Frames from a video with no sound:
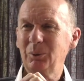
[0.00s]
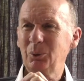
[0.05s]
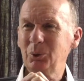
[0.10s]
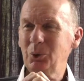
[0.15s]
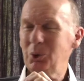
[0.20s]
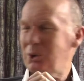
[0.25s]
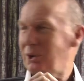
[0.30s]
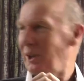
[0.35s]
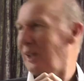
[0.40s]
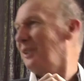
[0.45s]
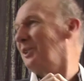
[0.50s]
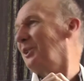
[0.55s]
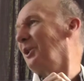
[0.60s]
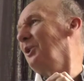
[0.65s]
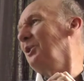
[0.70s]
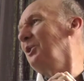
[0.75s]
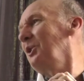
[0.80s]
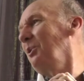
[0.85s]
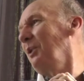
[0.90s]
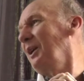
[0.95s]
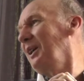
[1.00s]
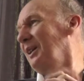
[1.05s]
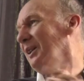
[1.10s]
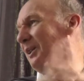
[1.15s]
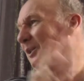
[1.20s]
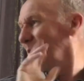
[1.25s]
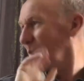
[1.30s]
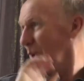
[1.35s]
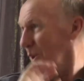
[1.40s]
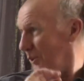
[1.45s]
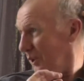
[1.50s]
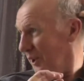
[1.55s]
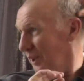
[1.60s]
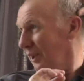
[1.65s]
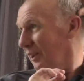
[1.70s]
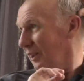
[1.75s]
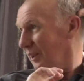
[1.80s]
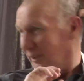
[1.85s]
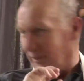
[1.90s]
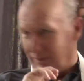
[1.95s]
When you try and turn your way, he'll sort of
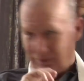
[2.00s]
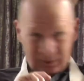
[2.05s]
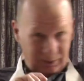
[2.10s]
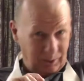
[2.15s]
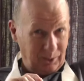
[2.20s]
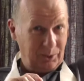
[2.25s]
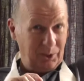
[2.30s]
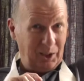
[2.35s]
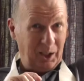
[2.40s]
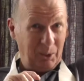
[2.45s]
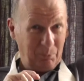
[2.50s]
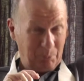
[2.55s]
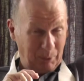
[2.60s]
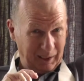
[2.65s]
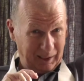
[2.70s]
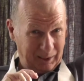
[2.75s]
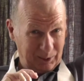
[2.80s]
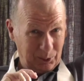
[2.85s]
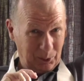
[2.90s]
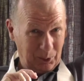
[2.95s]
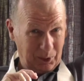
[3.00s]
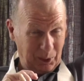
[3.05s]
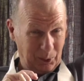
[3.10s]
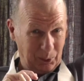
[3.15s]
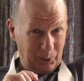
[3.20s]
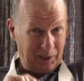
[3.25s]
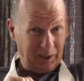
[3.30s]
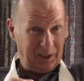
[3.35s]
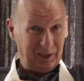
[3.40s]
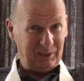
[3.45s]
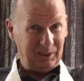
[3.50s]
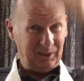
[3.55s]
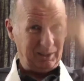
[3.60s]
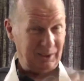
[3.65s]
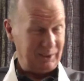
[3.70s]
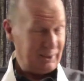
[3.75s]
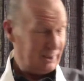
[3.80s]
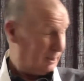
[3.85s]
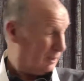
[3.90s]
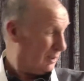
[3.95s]
turn your head back so that you're looking at
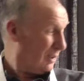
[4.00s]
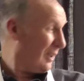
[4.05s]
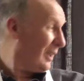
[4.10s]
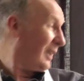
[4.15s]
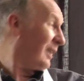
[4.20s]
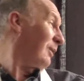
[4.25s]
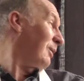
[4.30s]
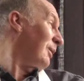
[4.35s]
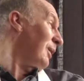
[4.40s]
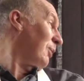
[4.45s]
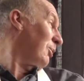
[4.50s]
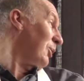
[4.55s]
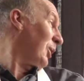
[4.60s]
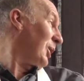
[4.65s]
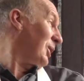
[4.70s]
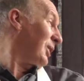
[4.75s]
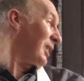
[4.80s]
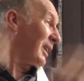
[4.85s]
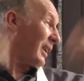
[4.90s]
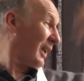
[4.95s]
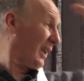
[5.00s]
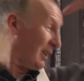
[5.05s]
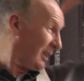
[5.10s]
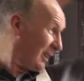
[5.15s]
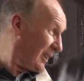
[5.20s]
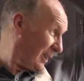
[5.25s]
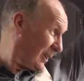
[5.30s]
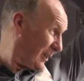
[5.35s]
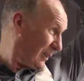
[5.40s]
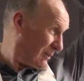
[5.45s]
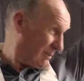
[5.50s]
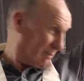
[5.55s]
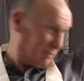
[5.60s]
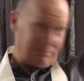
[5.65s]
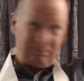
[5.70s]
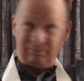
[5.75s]
it, and you try and avoid it again, and he'll.